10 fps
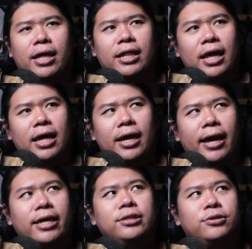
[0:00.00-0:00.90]
There
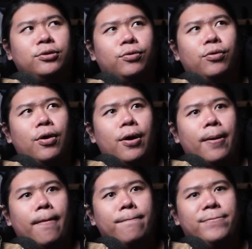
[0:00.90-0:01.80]
has to
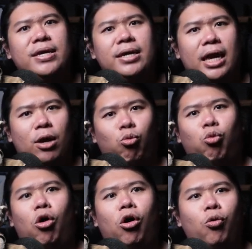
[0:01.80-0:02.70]
be a
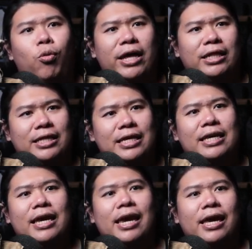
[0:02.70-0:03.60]
war where
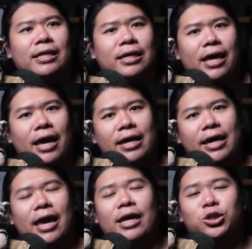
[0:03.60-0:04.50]
Decade
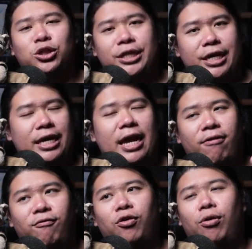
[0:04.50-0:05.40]
actually
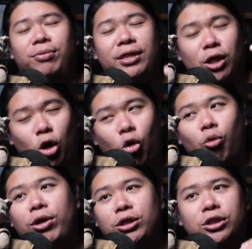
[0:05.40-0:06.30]
came from, the
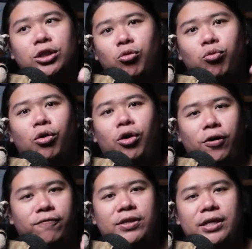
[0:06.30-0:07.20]
original war
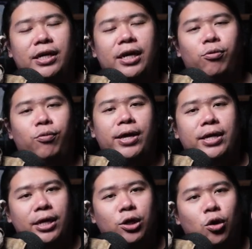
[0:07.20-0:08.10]
of Decade, where
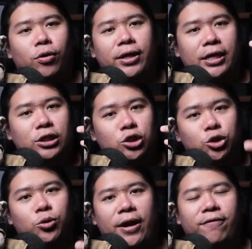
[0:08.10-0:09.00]
he got his
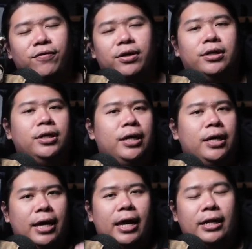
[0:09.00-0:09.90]
driver
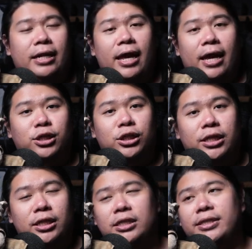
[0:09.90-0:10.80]
and they
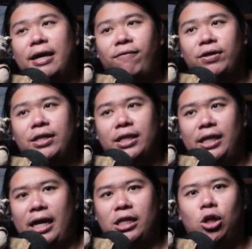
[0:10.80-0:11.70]
actually discovered the
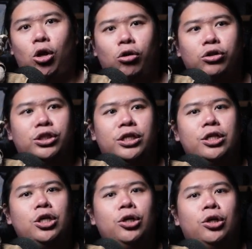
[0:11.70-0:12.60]

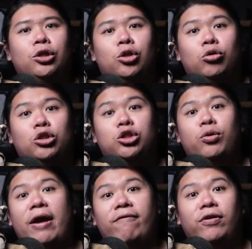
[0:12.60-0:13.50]
technology to
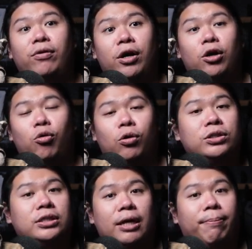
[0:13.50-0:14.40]
travel
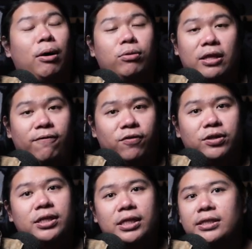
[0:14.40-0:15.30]
across the
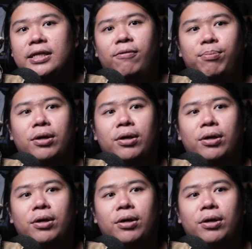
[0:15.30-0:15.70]
multiverse itself.